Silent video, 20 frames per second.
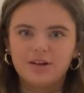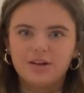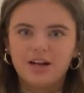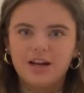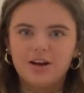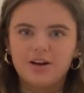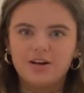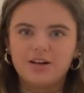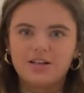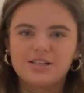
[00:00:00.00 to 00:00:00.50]

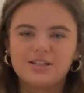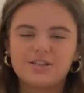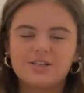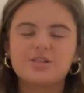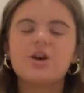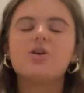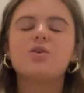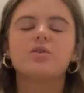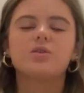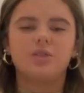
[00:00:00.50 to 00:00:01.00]
And I heard it
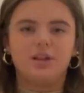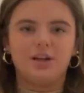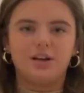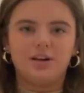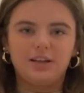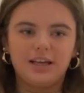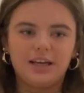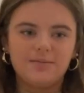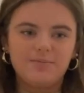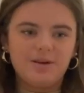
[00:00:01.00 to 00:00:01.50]
so
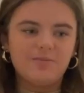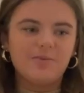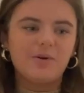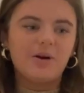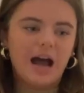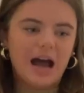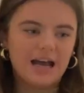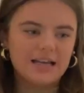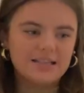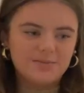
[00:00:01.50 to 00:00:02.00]
clearly. And people
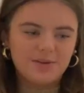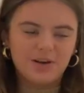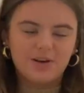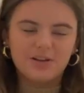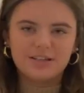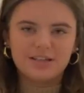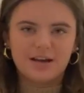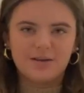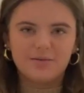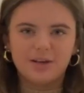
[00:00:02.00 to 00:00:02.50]
ask me all
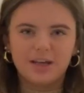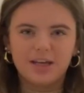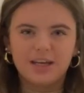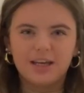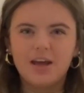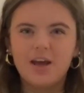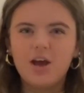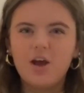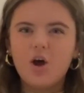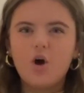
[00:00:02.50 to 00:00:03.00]
the time, like,
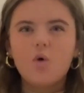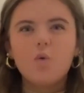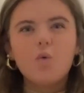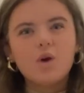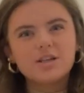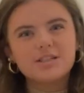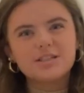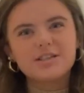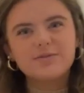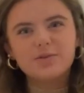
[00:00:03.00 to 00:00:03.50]

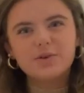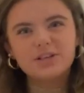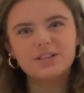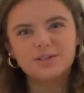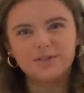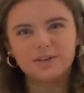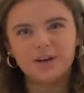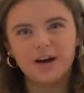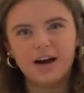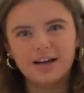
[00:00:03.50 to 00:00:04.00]
what does the
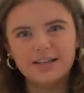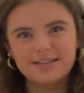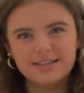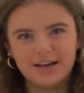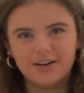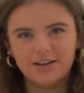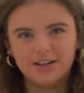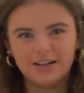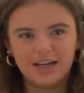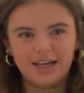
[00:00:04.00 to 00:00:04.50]
voice of God
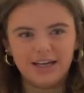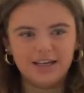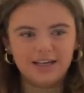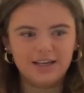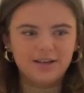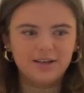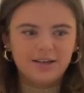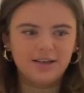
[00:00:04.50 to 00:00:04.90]
sound like?